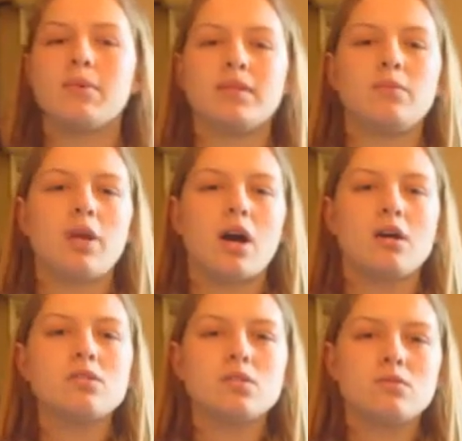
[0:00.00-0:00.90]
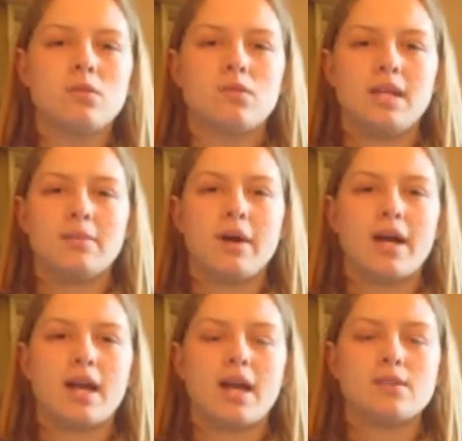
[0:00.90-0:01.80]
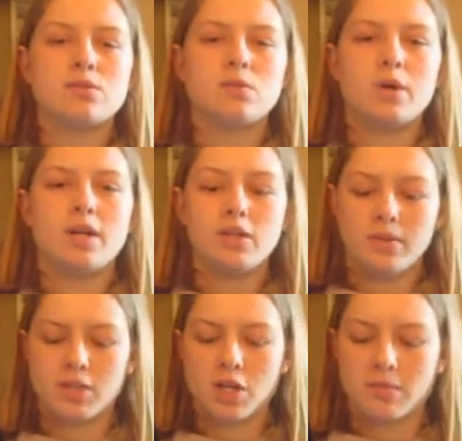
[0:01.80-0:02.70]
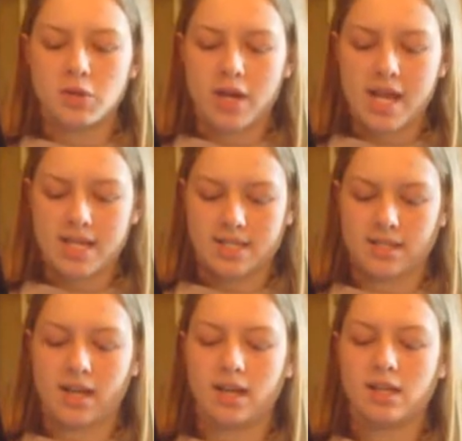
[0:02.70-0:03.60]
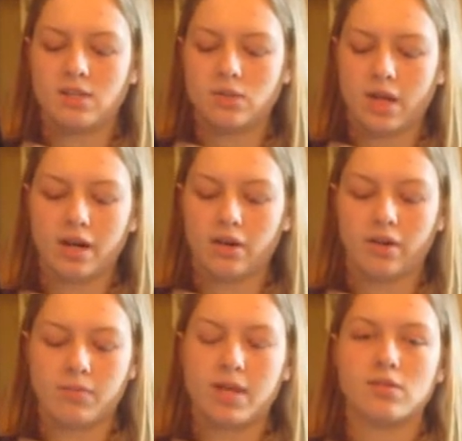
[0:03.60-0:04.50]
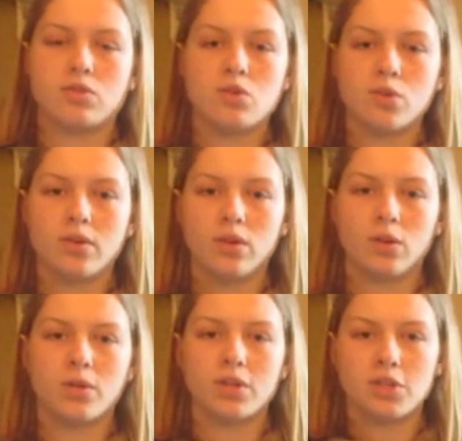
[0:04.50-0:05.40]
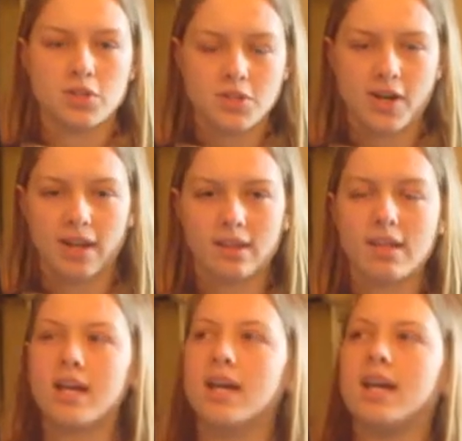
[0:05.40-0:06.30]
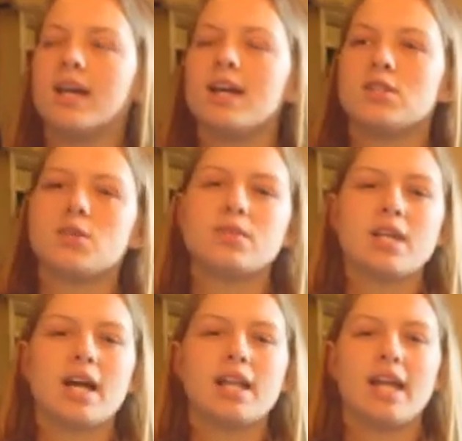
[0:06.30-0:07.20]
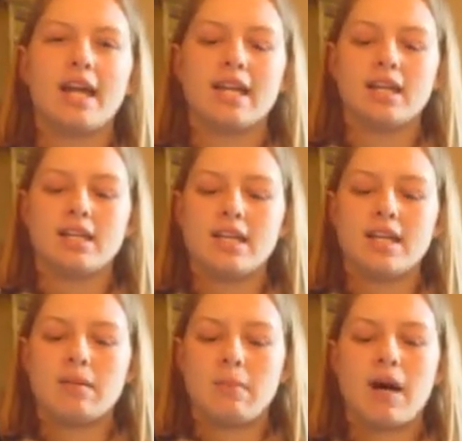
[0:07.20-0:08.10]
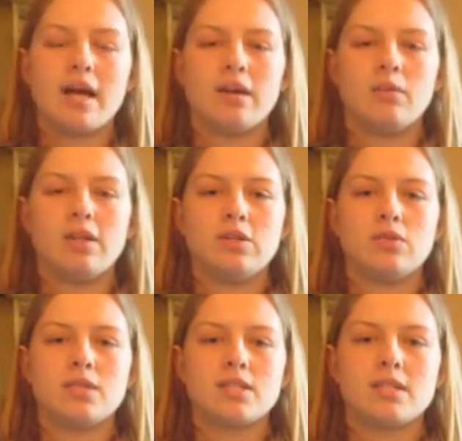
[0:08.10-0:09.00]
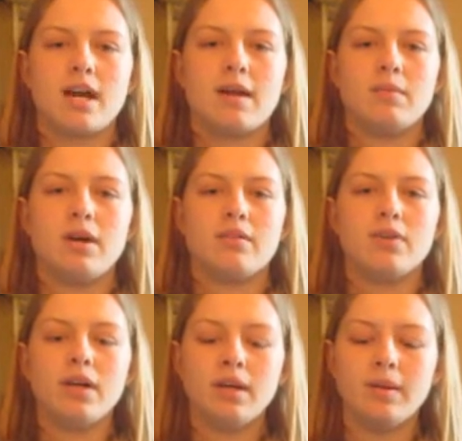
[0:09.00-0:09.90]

But then we also know Nehemiah as the one who in chapter 8 said, Do not grieve because the joy of the Lord is your strength. So it's kind of like Nehemiah went through this time of,